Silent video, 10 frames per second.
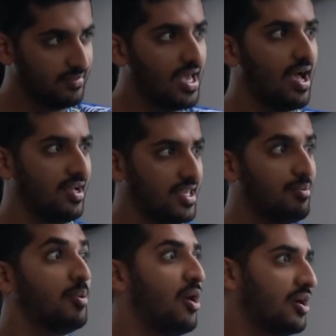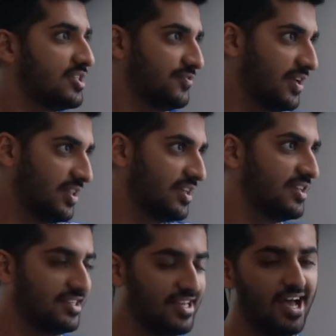Yeah. Yeah. My body is failing.
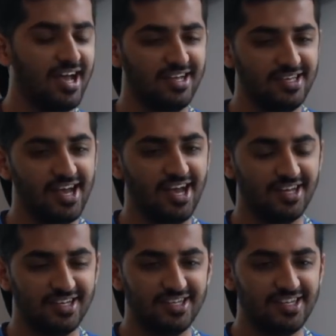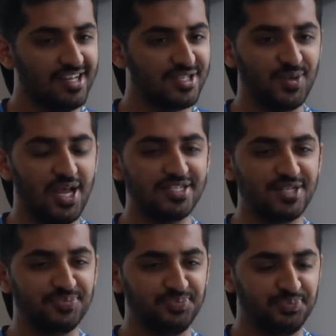Yeah. It's
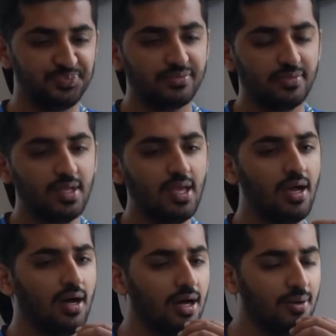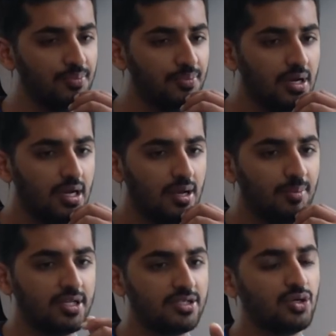crazy.
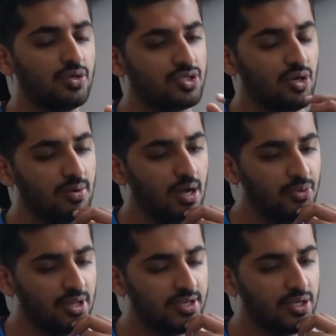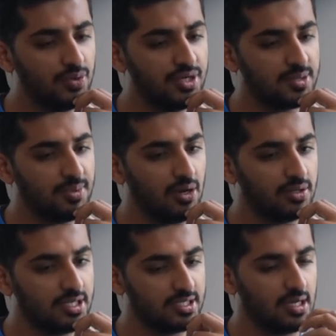But so I'm really curious
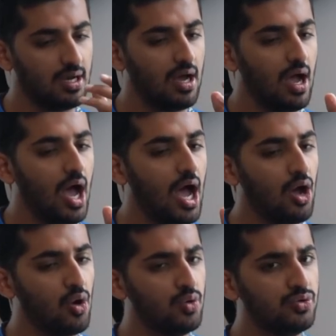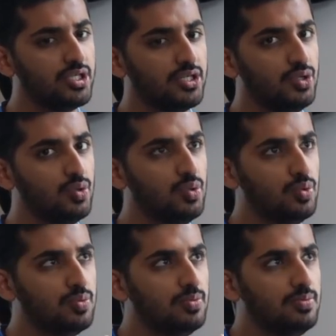about this. How did
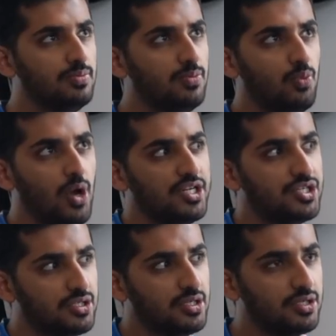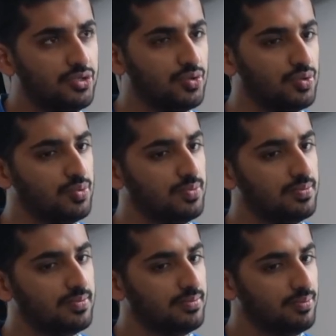you venture into
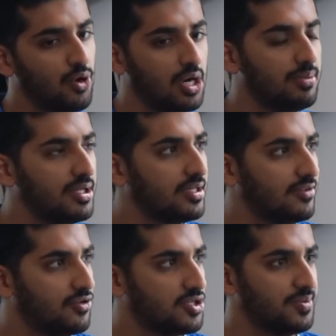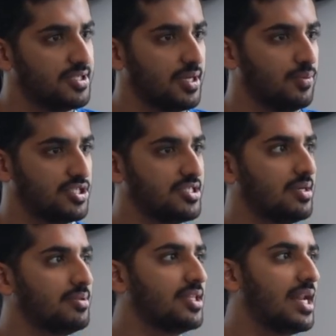bodybuilding in the first place? Like, was this
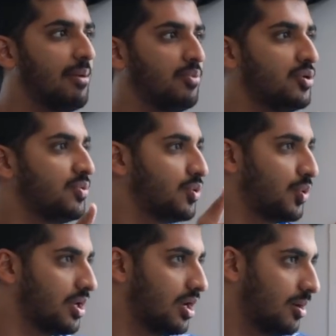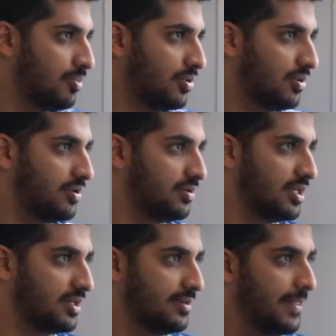something that happened when you were growing up or
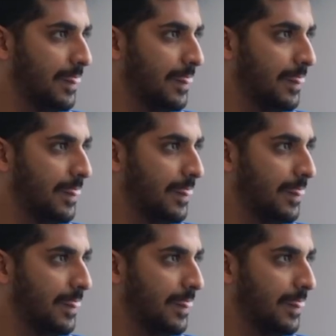like?